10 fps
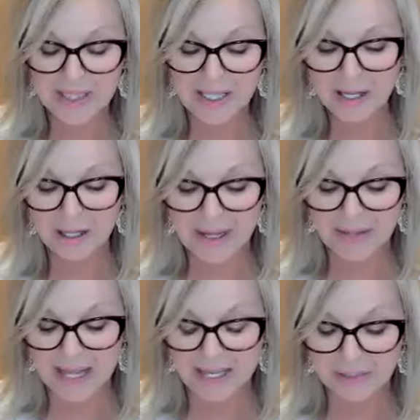going to talk
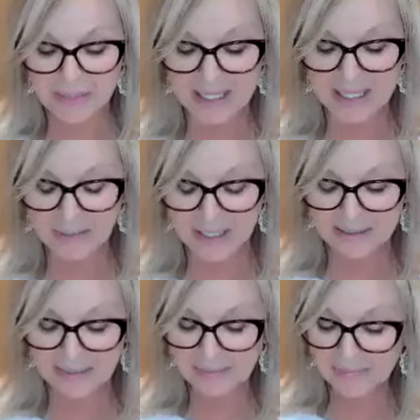about that in a minute.
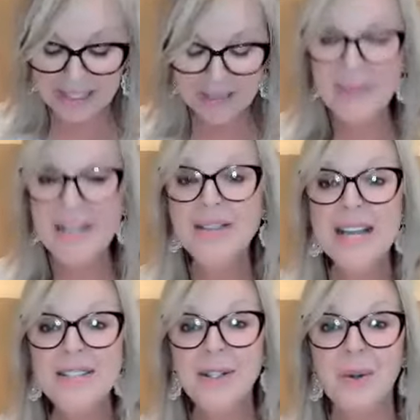But man,
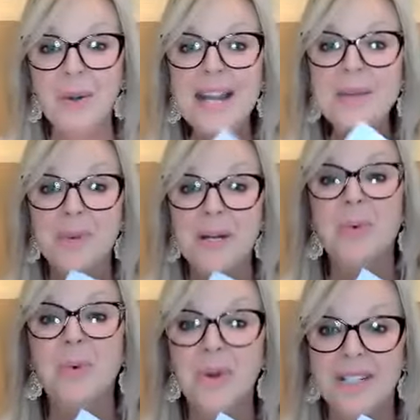that's a great
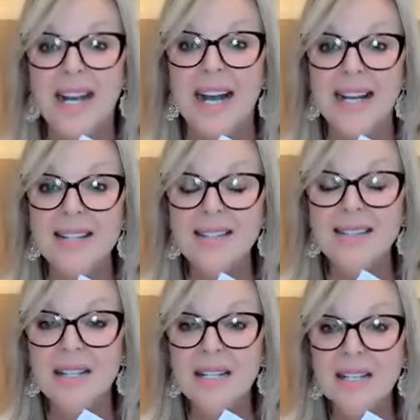reward,
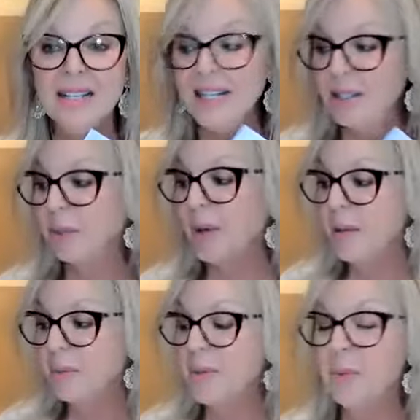guys. That's a
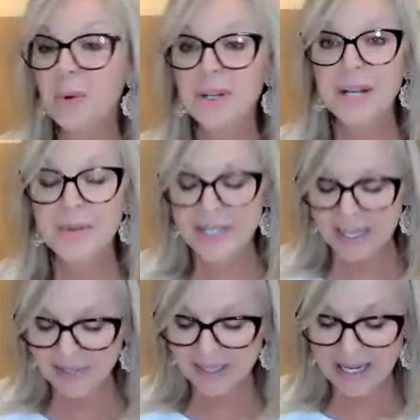great reward, knowing
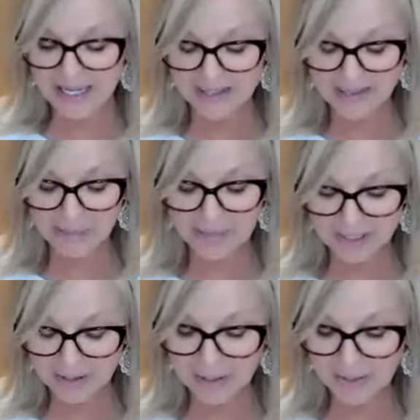David and I had something
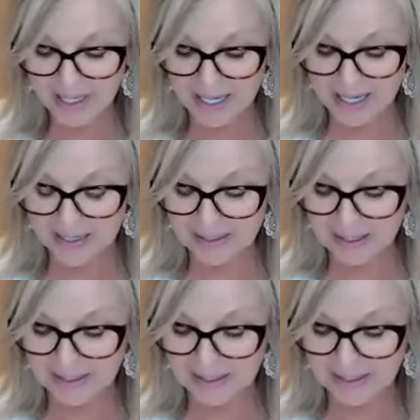to do with that.